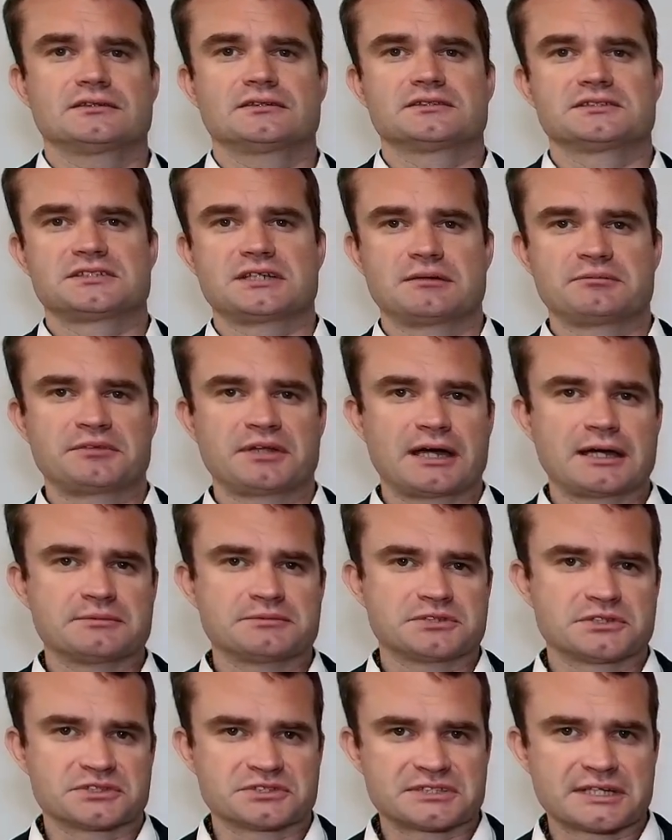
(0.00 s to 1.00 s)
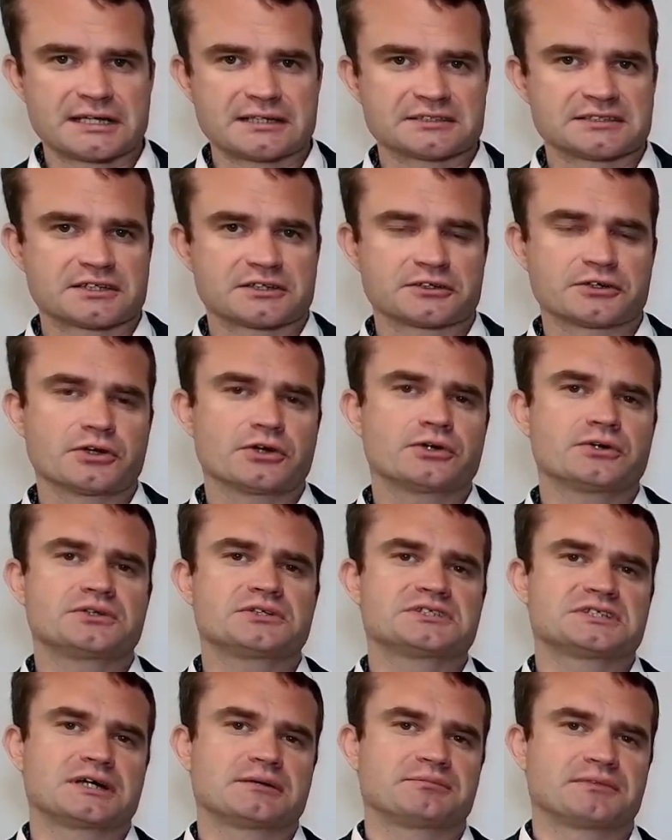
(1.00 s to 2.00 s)
Sometimes your sales are good,
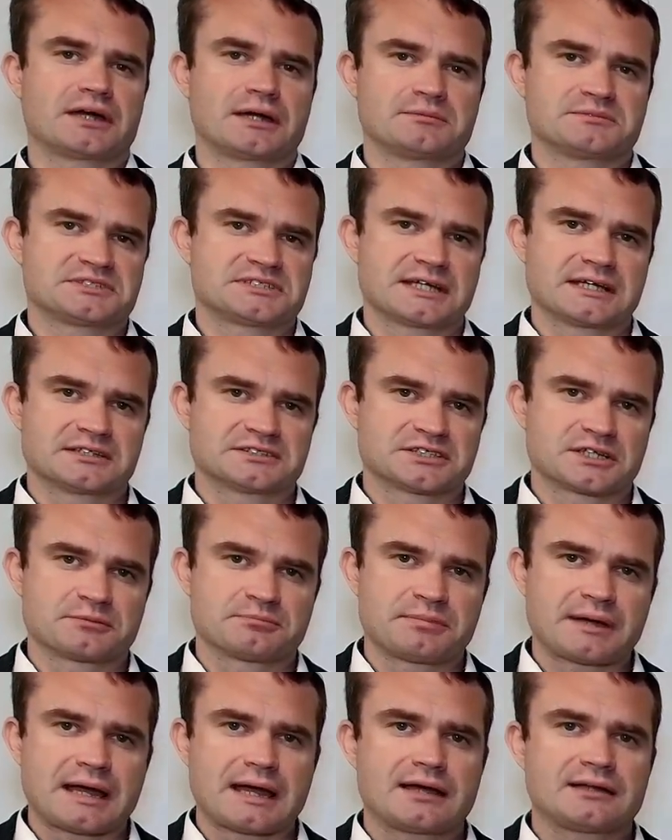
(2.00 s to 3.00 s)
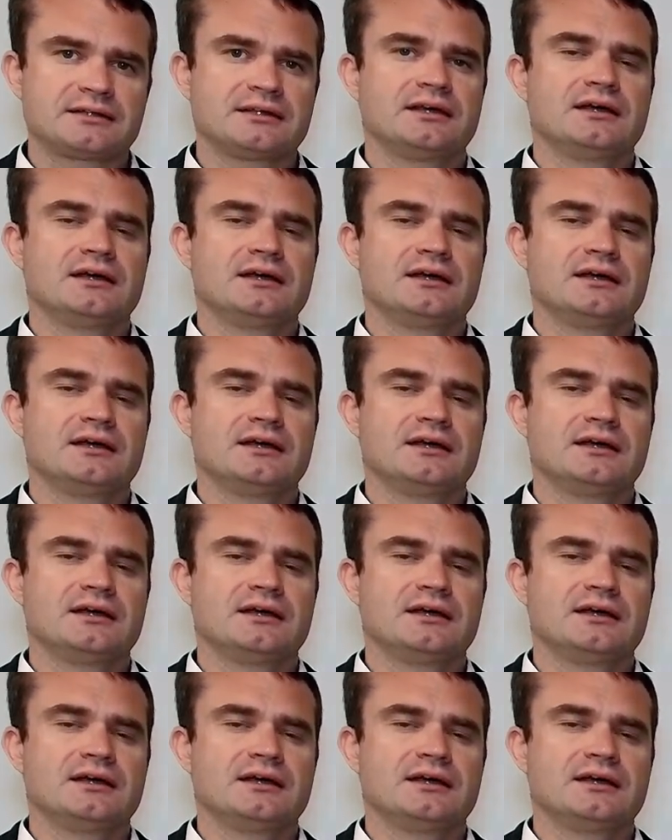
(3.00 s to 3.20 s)
sometimes sales are bad,